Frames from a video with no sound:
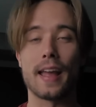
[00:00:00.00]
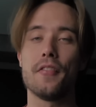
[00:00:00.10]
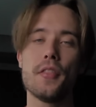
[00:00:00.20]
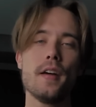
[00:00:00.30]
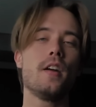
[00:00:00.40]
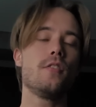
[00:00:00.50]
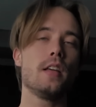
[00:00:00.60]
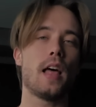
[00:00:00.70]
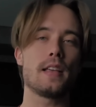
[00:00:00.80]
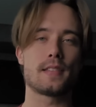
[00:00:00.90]
And then I
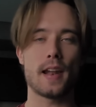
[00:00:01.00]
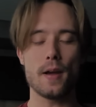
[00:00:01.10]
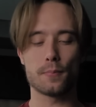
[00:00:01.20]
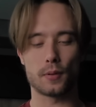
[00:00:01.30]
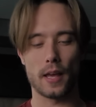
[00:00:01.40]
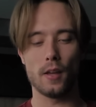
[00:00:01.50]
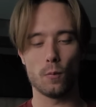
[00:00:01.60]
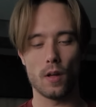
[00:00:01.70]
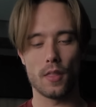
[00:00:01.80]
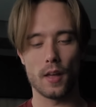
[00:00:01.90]
realized that I'm playing
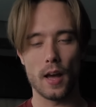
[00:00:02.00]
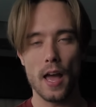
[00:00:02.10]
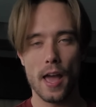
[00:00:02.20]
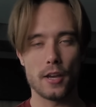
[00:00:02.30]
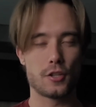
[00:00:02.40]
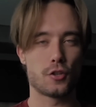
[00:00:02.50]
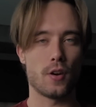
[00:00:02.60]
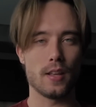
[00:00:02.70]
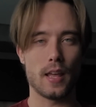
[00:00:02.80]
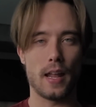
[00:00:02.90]
with a
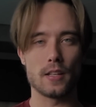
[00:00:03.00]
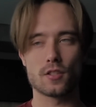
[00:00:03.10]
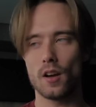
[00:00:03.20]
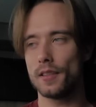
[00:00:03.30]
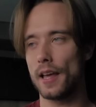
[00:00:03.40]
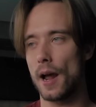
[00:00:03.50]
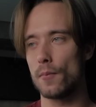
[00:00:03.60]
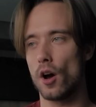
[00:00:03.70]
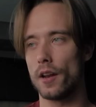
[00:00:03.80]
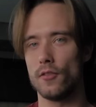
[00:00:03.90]
string that it's not that I'm
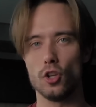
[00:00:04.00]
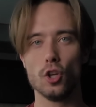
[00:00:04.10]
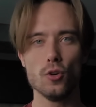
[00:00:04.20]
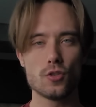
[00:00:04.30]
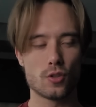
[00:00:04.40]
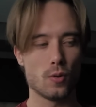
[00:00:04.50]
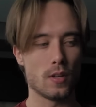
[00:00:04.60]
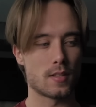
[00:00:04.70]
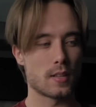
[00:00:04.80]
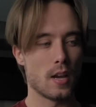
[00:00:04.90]
not even used to,
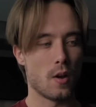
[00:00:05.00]
it's